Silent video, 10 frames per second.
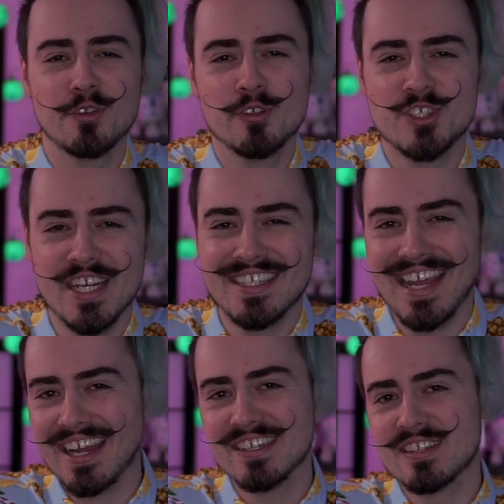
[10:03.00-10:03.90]

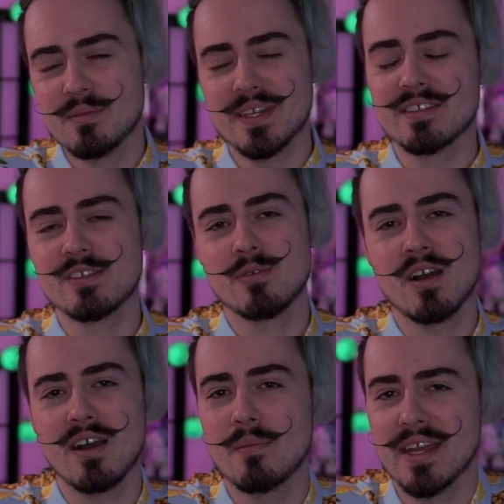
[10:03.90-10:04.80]
GTA into the mix as well.
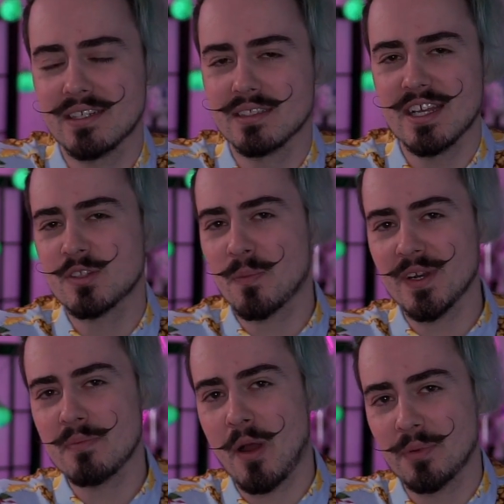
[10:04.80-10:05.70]
I mean, it's a
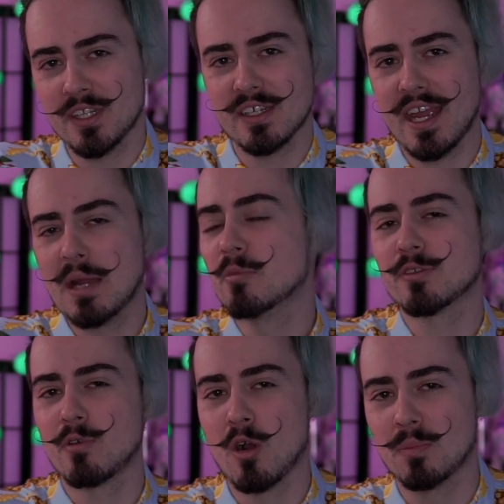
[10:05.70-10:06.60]
pretty popular game with
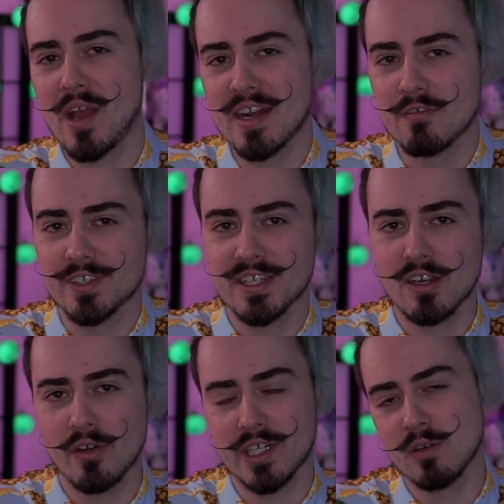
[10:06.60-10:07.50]
roleplay and everything
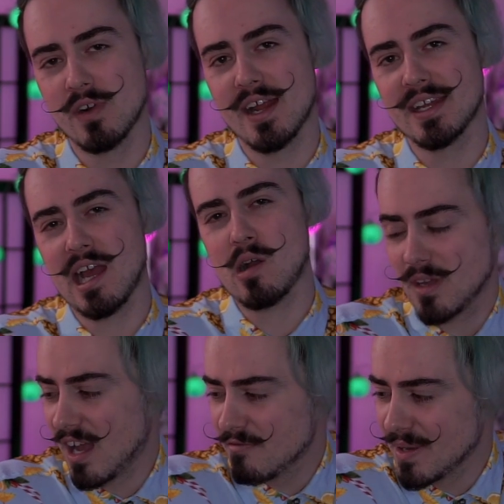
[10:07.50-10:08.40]
going on right now.
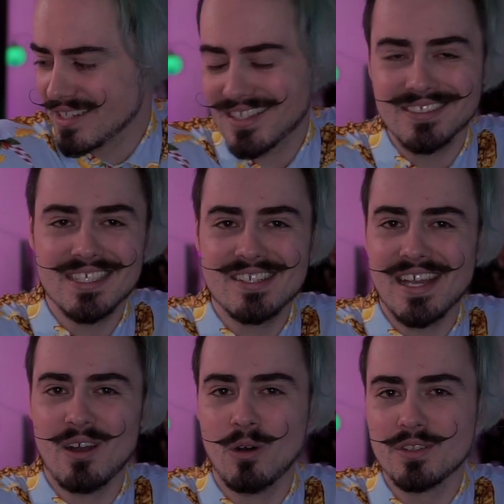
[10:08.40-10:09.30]
I've basically
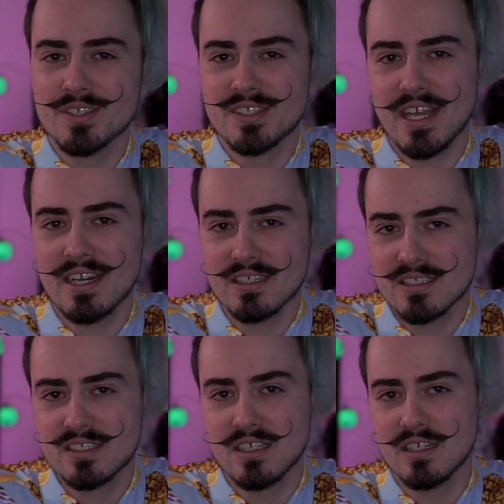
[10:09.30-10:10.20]
set all the settings
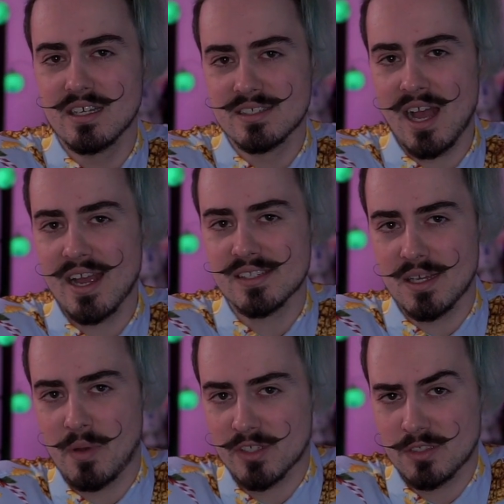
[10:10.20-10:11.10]
to as high as they
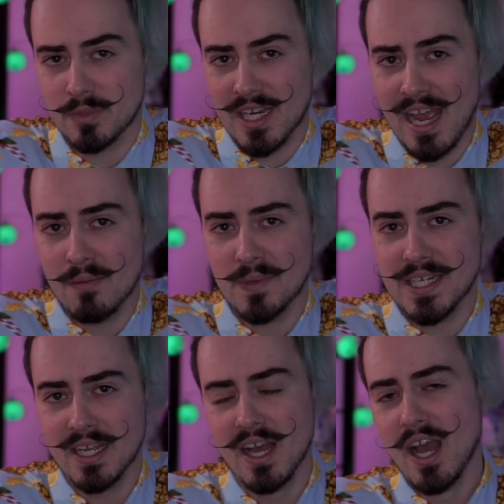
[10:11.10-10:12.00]
possibly can
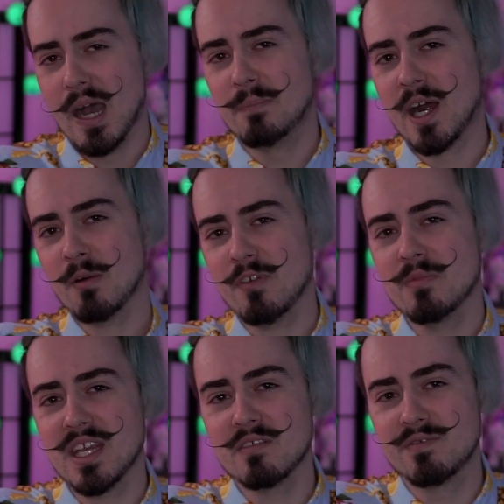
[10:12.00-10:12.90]
be, apart from
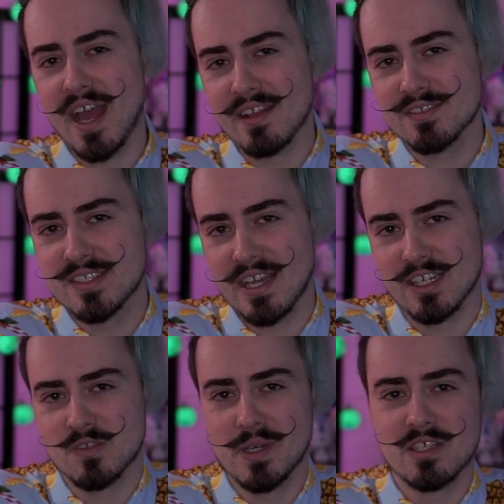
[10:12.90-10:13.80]
the advanced
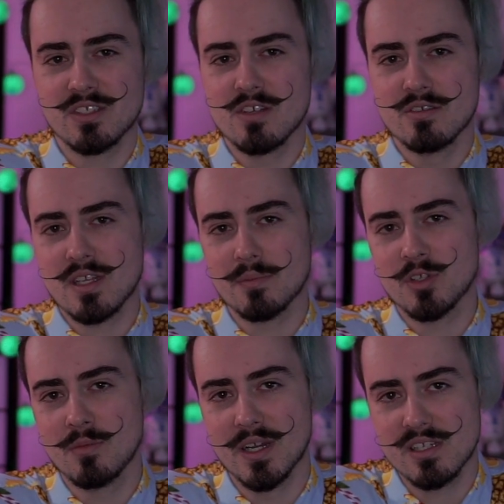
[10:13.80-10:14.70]
settings because it used up
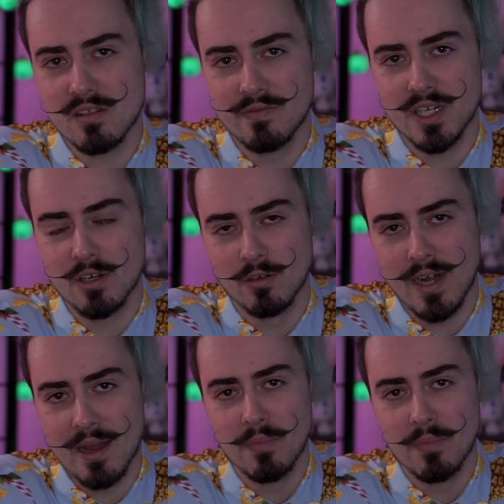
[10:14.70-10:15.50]
too much of the video RAM.